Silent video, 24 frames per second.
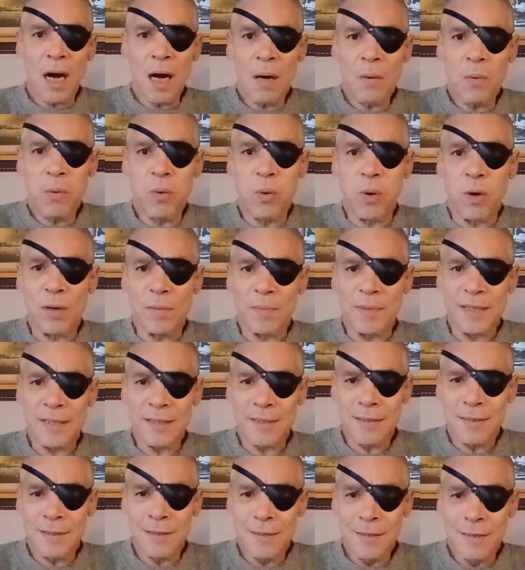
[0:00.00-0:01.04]
a
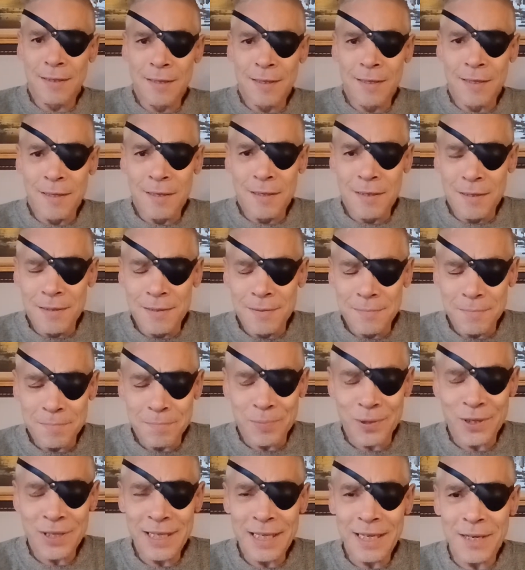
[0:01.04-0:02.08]
woman
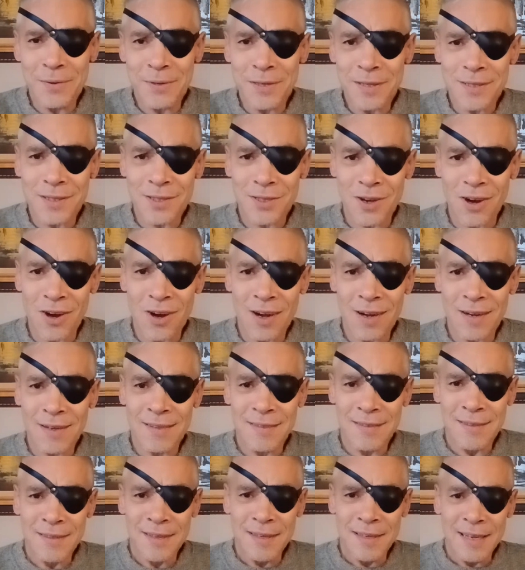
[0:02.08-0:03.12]
putting out a
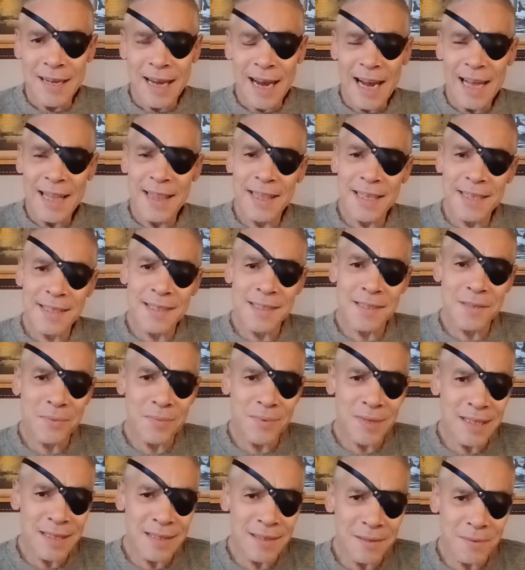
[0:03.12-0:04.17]
song, and this is
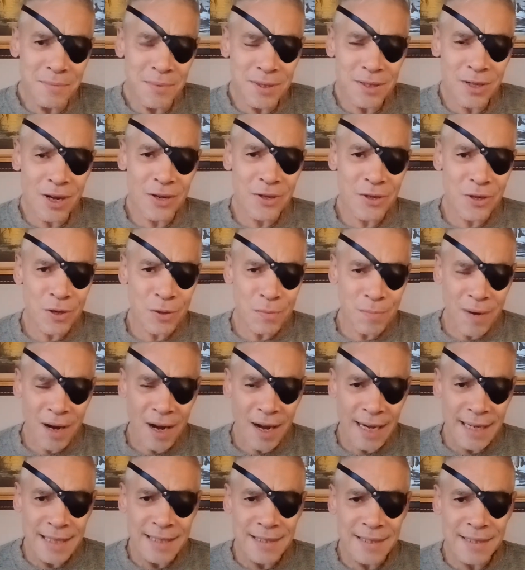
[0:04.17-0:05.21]
what was on her
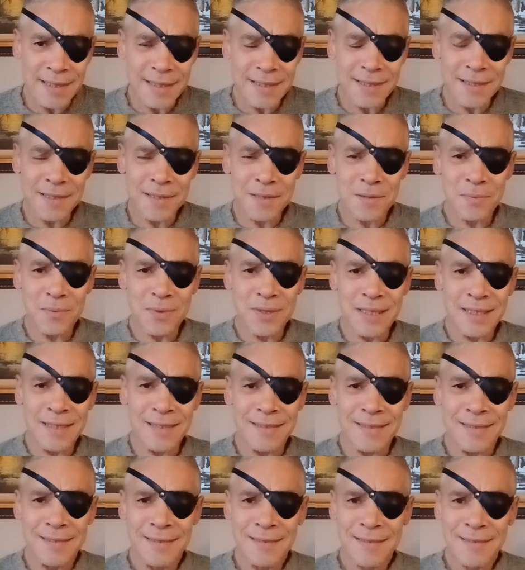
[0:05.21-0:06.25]
mind. This is
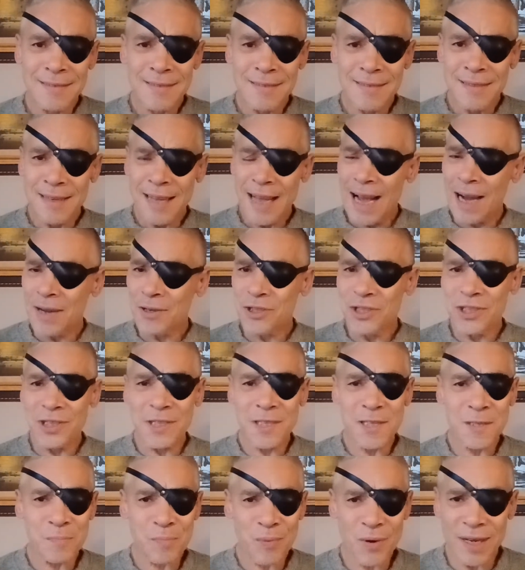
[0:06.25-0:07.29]
what, how she
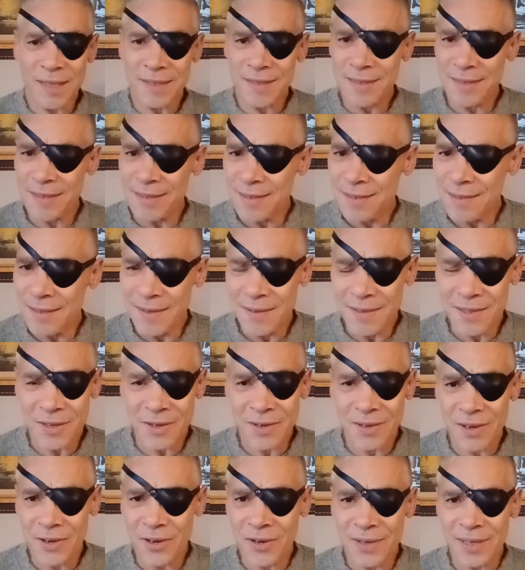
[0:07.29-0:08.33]
expressed
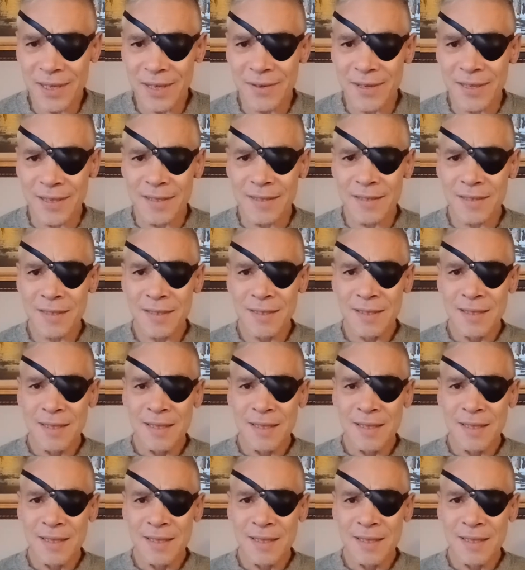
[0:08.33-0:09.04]
the, her lyrics.